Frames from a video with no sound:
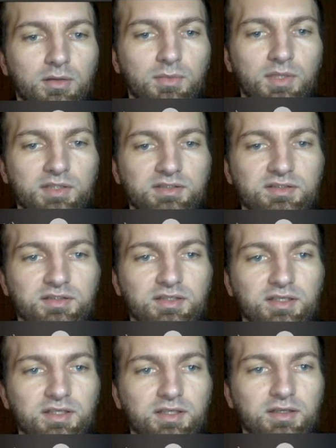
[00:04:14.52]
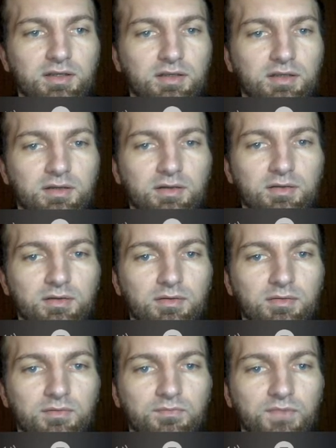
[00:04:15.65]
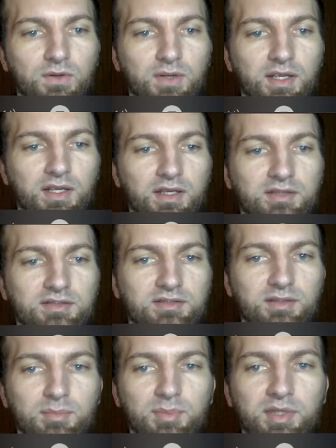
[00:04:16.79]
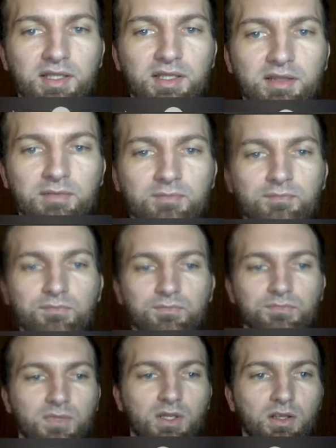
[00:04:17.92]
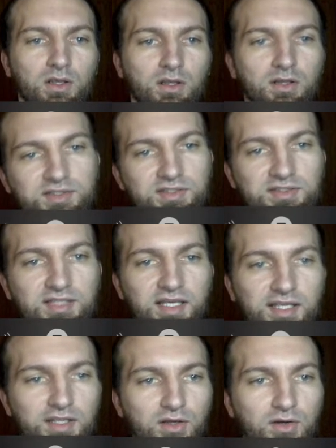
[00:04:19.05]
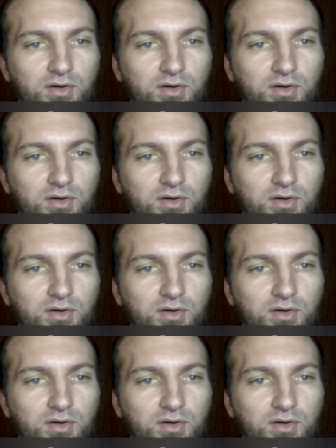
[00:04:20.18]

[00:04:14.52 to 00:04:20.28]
let's see. Okay, this is a bid. Let's just say we